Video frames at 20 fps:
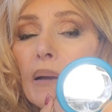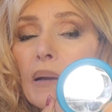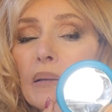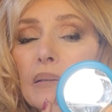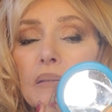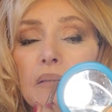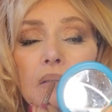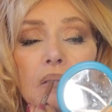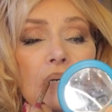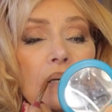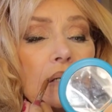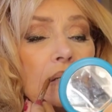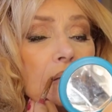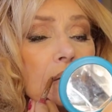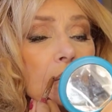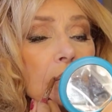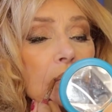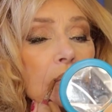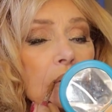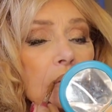And kind
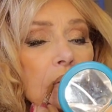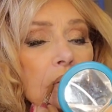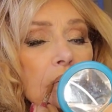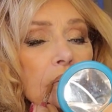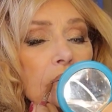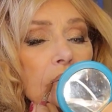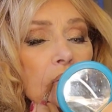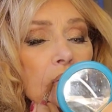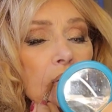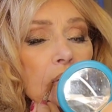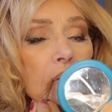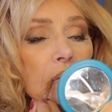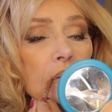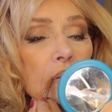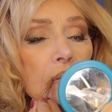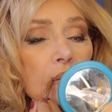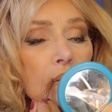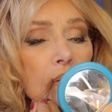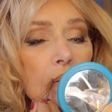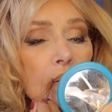of make a
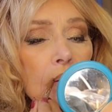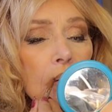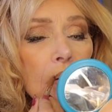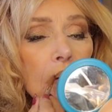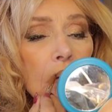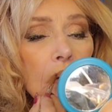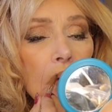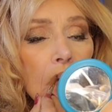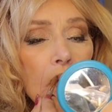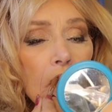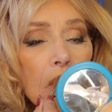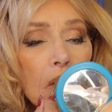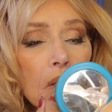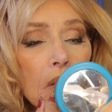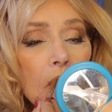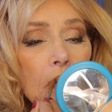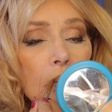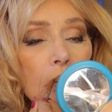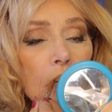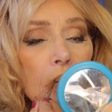face
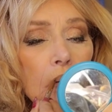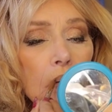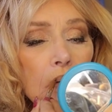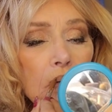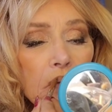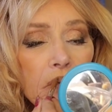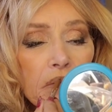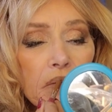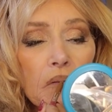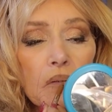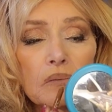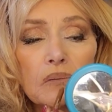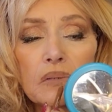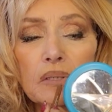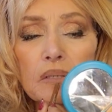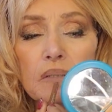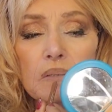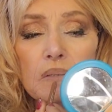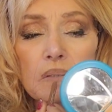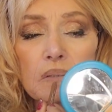because of our
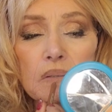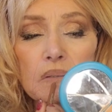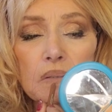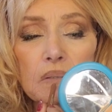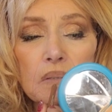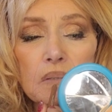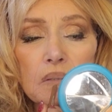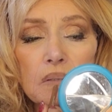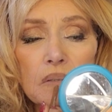wrinkles.